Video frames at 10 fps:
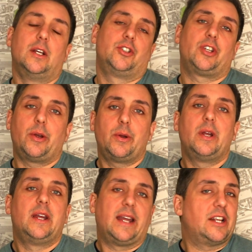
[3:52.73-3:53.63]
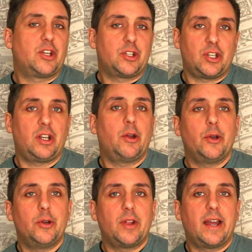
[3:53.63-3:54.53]
So it's good to know
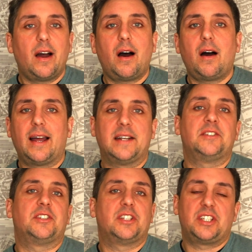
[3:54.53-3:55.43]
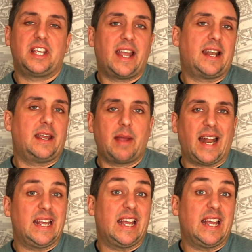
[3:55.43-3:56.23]
who they are and to see any